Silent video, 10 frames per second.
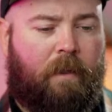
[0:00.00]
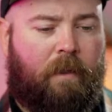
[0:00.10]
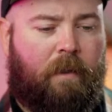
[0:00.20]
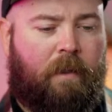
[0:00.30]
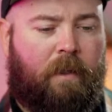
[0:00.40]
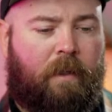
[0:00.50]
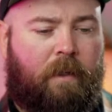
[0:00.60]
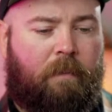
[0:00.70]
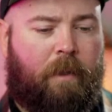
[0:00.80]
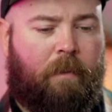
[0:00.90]

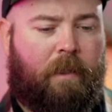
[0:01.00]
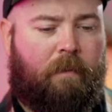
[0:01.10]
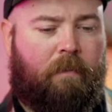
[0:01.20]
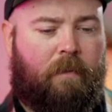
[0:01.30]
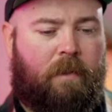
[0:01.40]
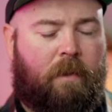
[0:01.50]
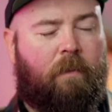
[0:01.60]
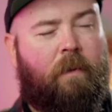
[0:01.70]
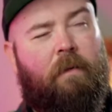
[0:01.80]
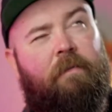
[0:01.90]
I probably don't
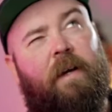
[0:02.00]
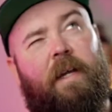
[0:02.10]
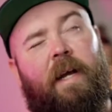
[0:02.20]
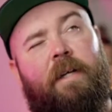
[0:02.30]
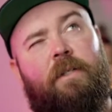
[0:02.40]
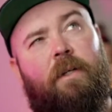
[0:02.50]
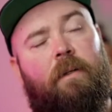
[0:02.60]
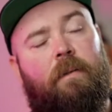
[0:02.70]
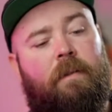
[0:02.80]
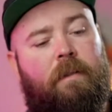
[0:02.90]
want to fight
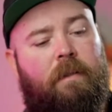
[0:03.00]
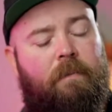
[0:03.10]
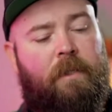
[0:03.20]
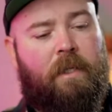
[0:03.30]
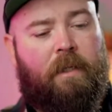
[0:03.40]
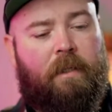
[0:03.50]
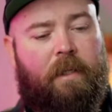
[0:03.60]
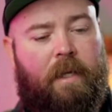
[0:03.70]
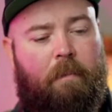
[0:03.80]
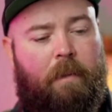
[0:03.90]
Astro. I'm just going to let
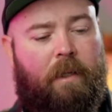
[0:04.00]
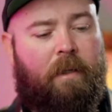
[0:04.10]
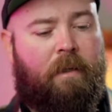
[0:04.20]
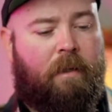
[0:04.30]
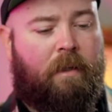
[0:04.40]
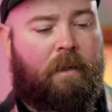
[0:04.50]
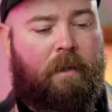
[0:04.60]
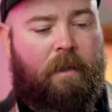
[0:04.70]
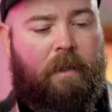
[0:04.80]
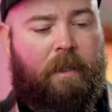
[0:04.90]
that be.
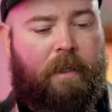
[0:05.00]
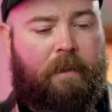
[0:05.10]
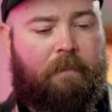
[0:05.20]
I